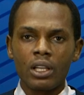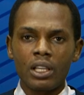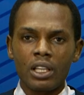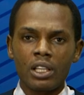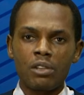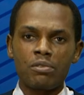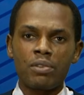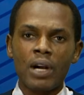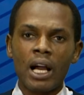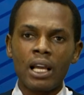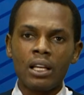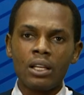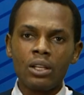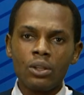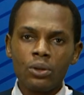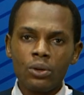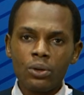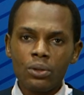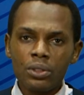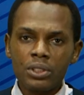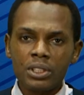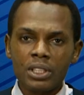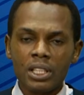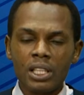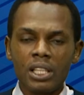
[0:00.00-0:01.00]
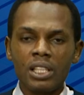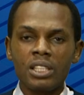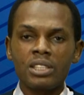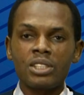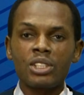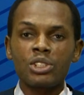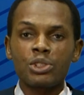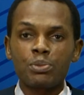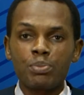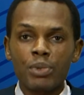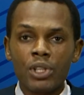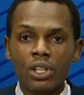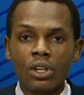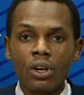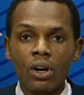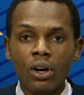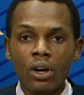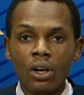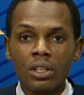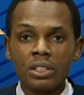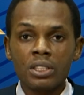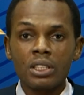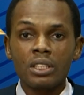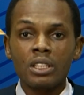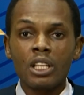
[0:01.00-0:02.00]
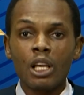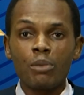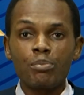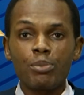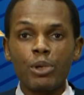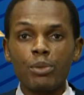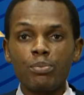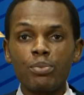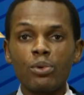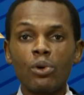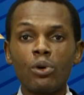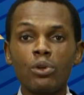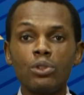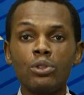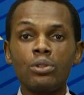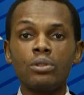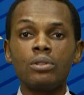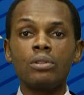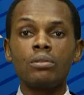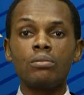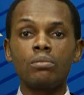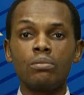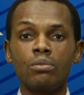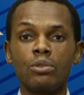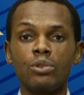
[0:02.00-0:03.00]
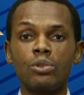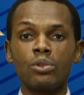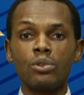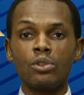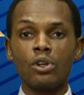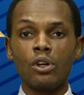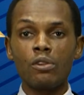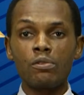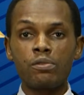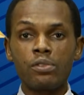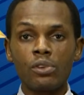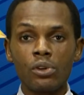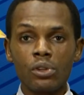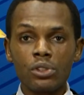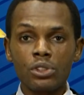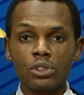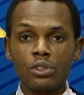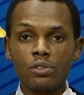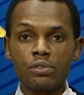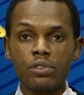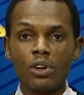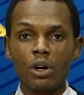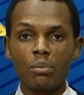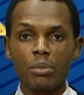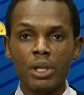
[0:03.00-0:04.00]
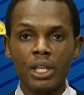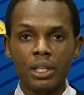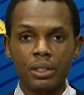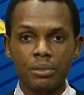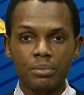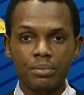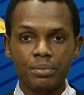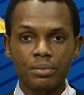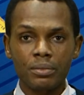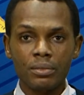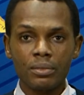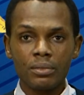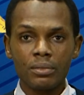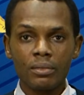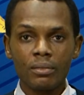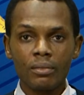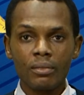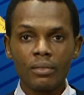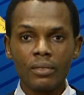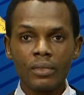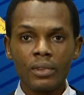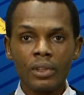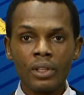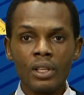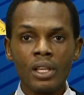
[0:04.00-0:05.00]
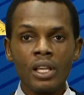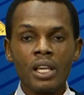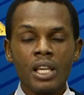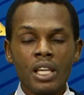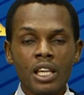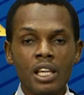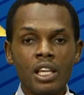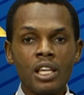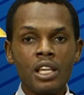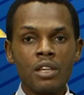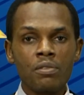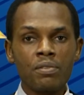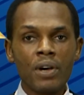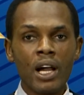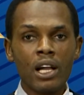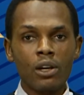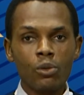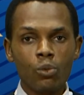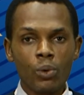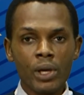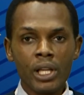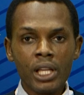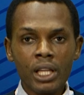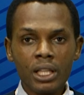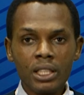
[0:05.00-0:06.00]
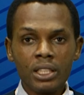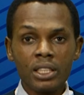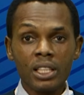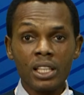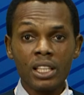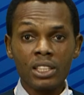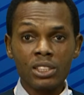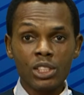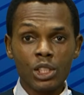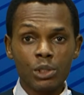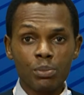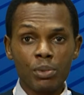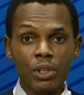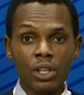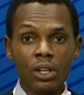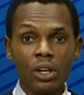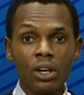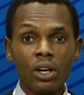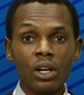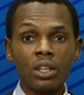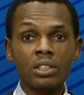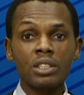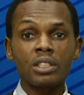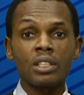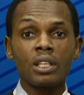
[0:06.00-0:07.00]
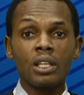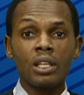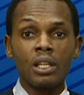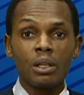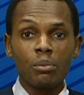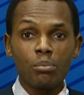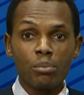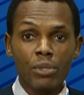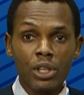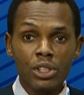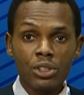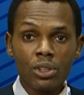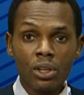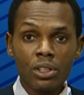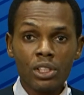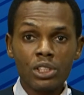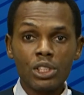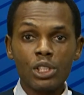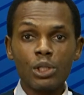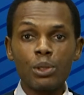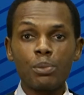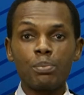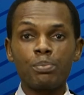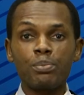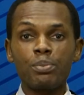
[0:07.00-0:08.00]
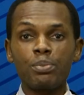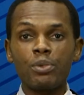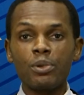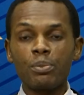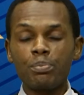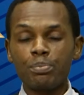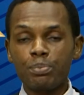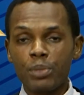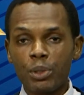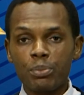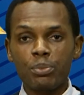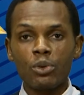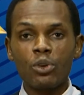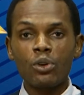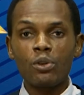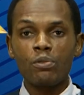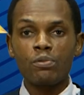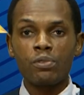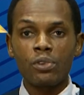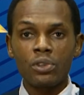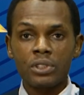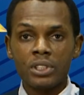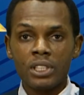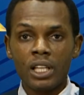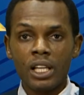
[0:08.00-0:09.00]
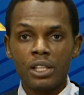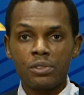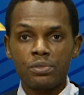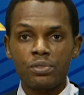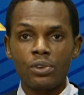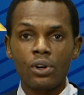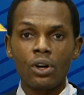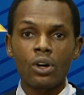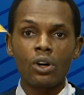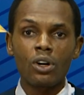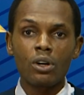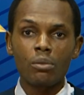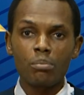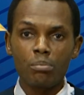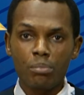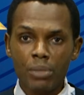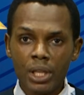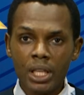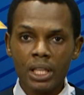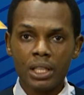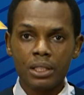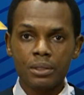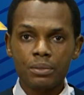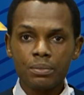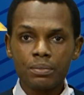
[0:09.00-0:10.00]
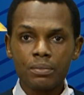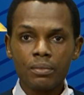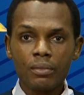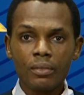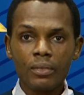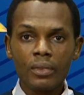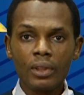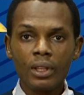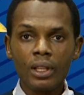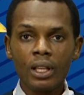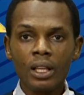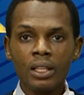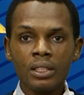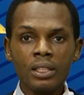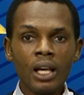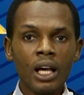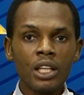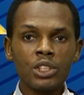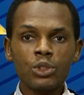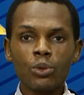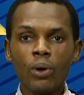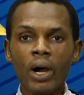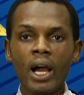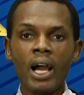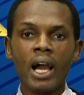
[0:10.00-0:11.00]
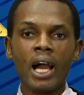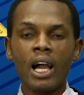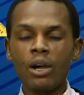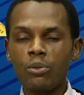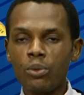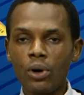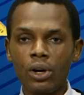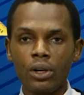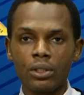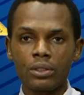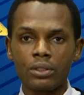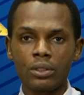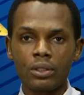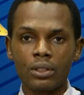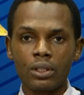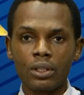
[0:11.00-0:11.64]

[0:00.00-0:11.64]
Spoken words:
if I lose, it is because the people do not vote for me. If I win, it is because majority people voted for me. That's why I won.